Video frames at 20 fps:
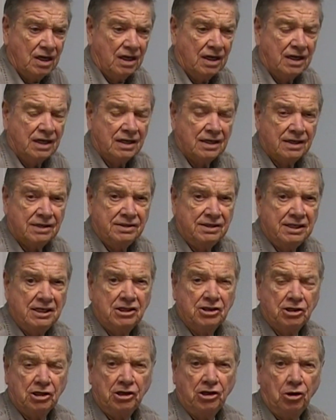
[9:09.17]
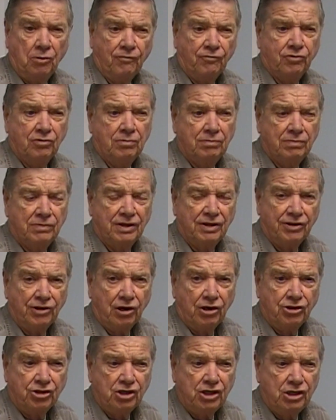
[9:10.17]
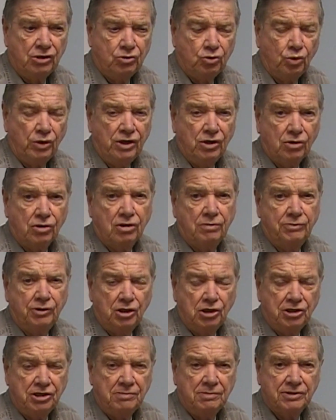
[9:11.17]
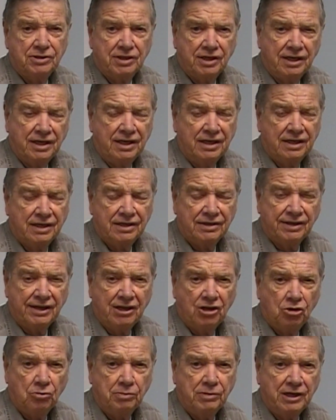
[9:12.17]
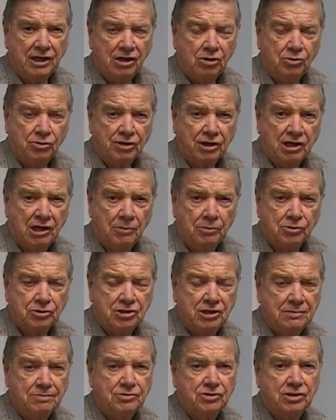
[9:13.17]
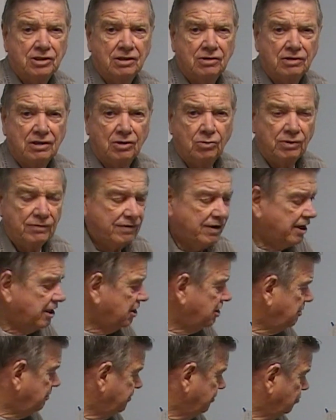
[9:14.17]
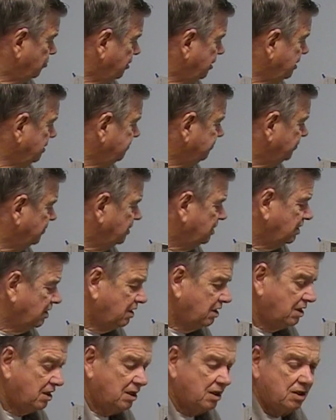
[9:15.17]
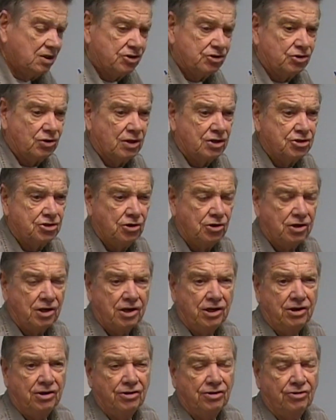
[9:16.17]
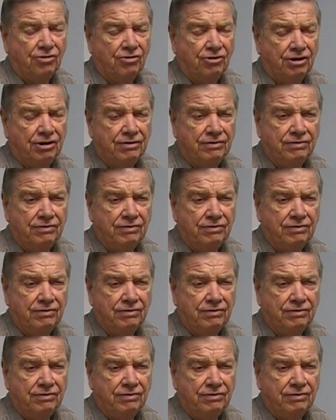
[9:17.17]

I need a little help from the Arduino community, but they helped me out with a couple tips, and we've got it up and running. So I'll show you here.